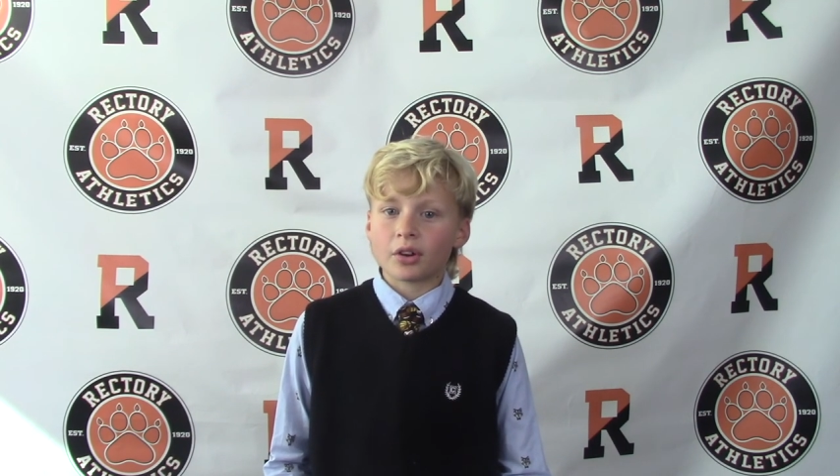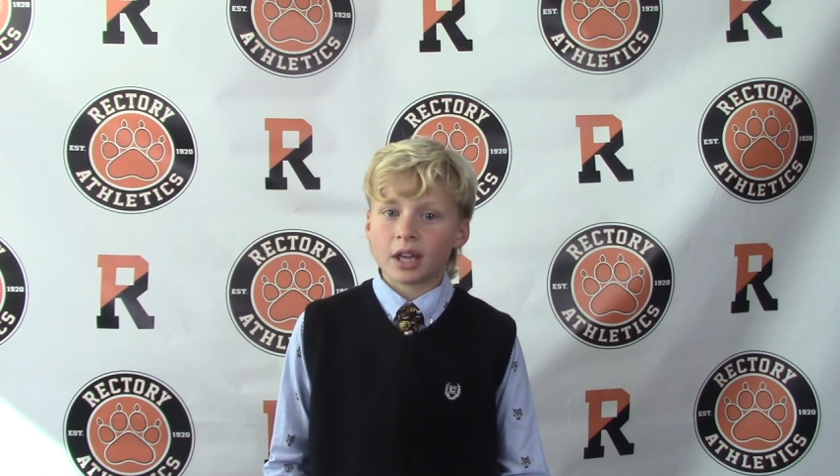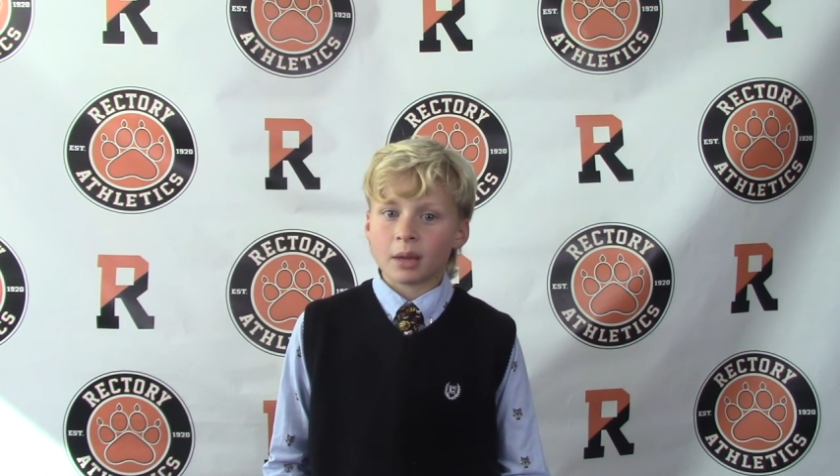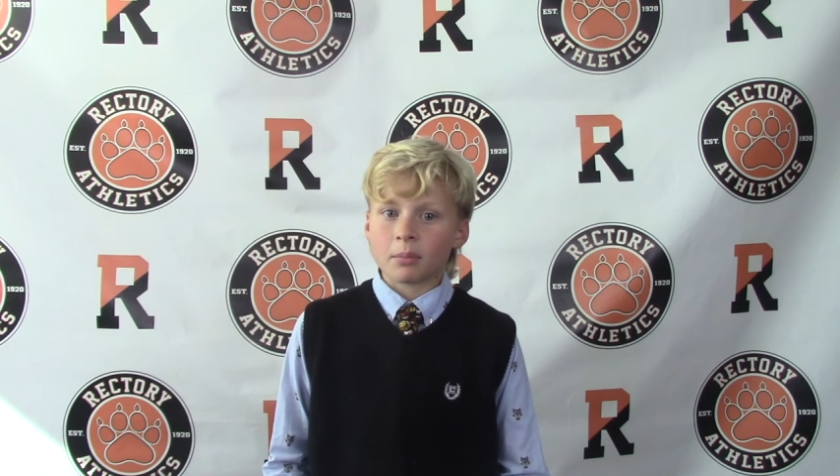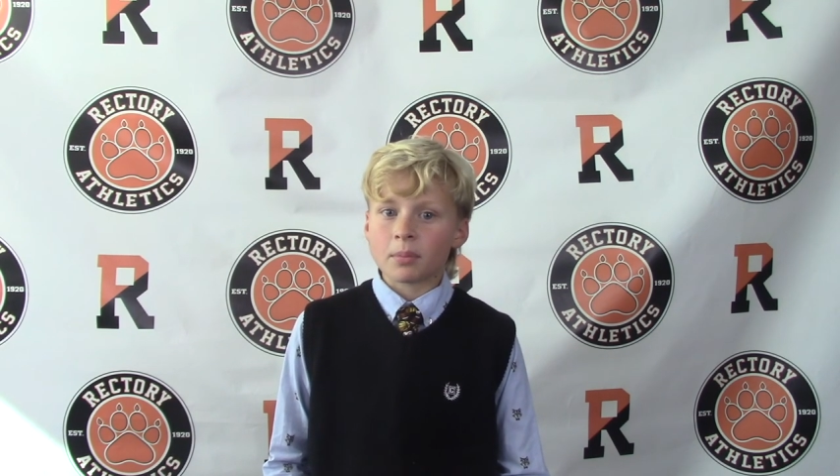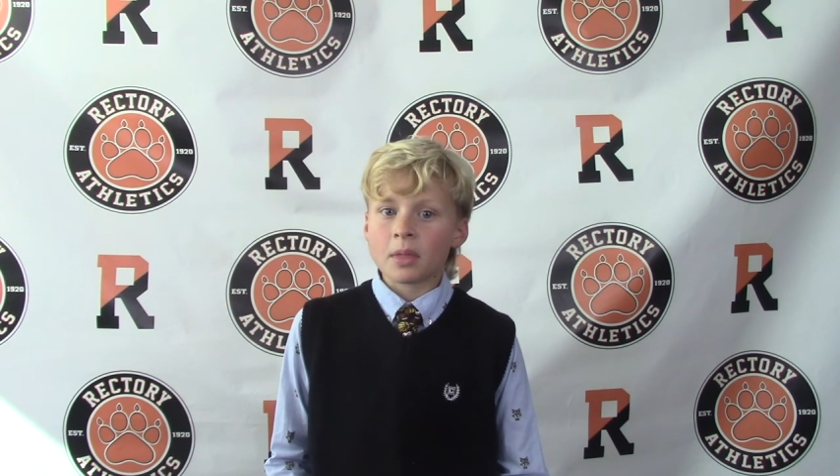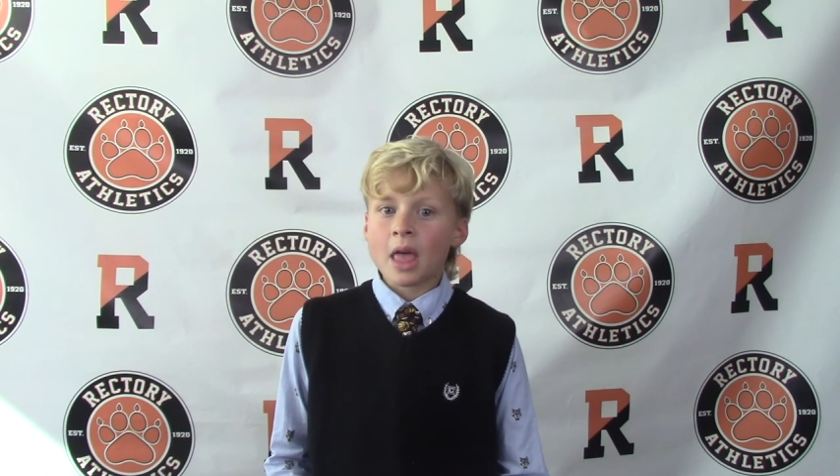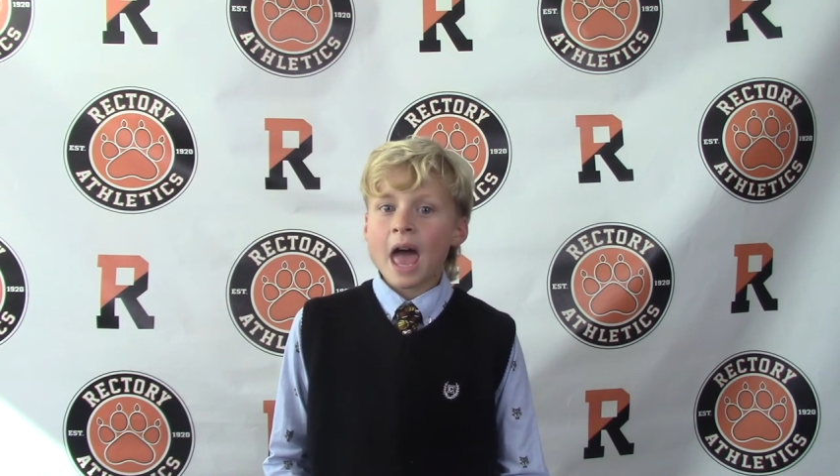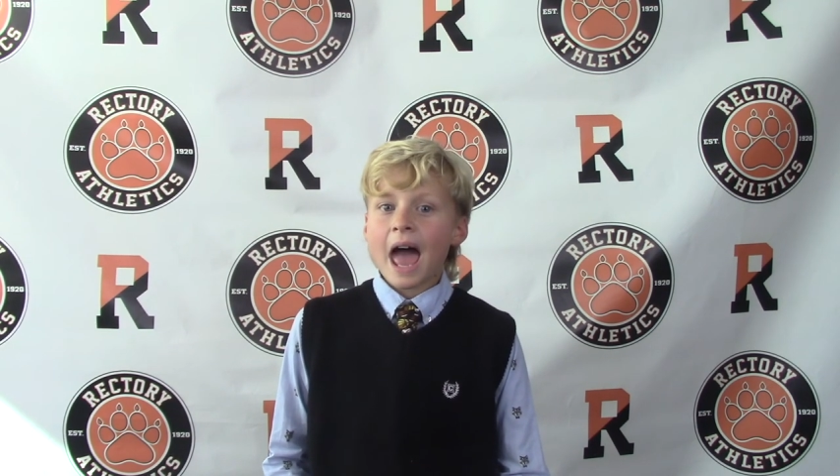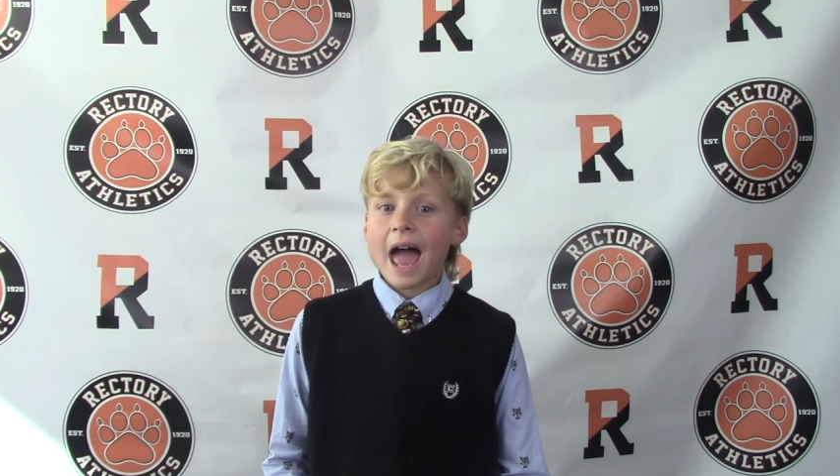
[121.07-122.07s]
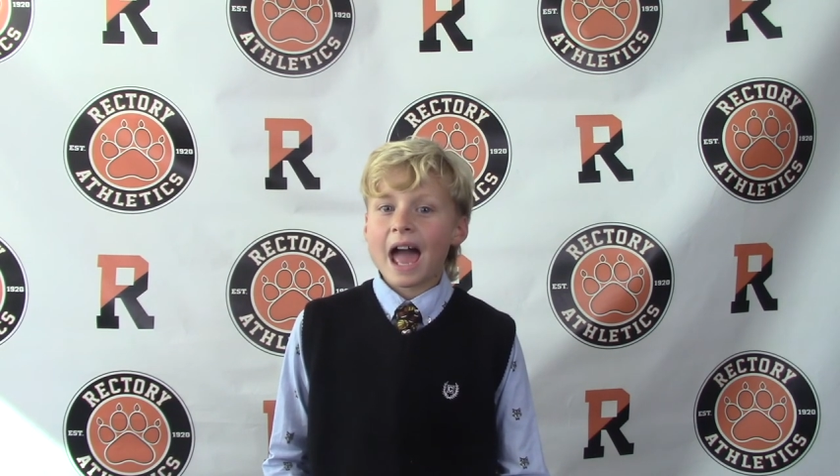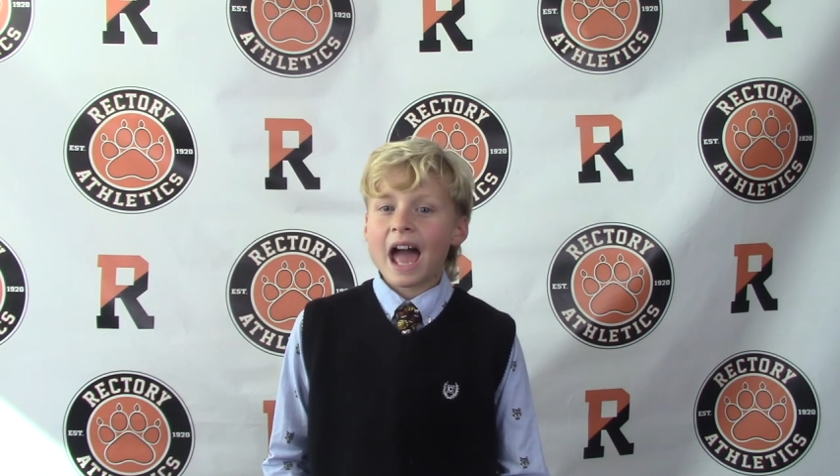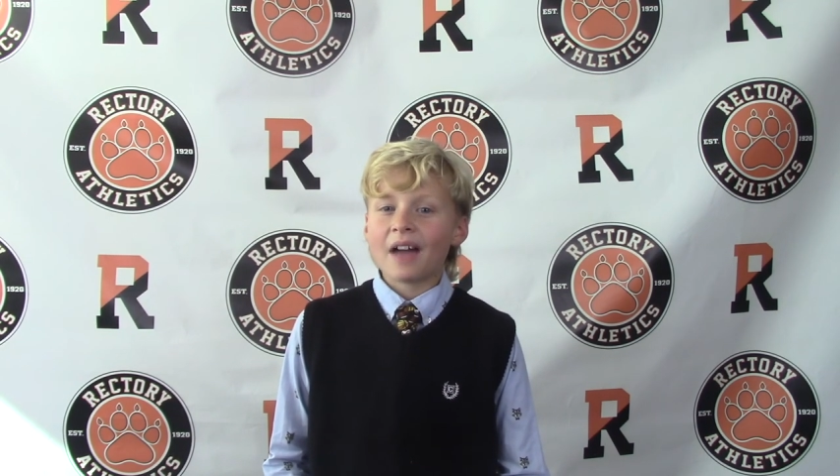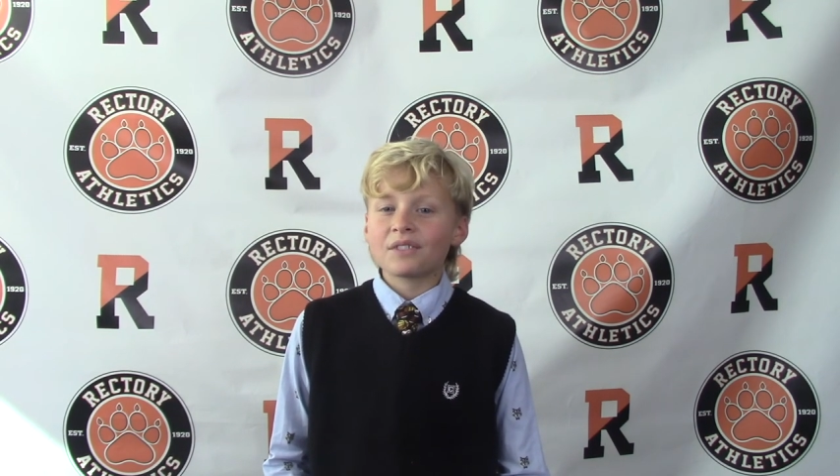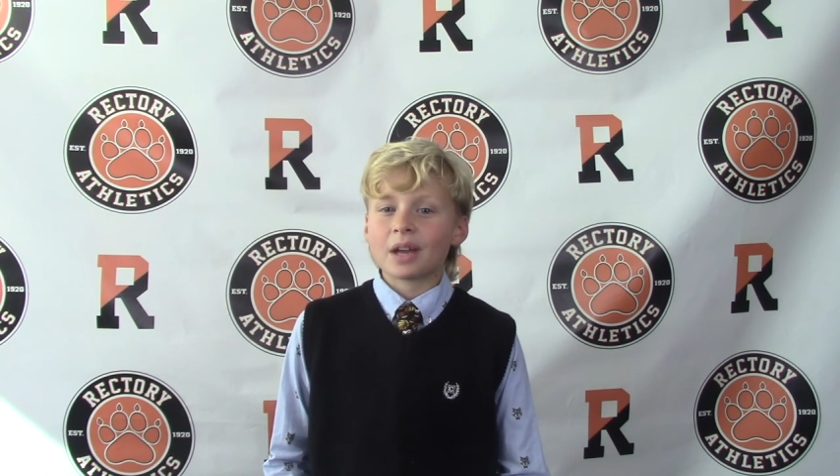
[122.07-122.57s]
game. At
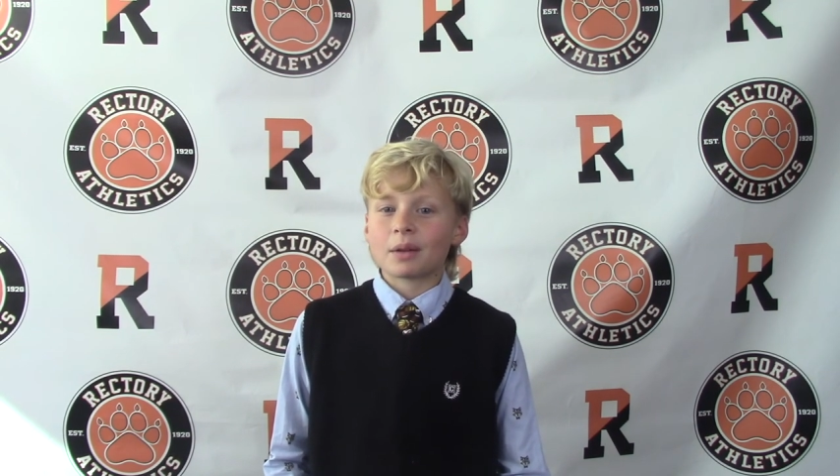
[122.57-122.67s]
halftime,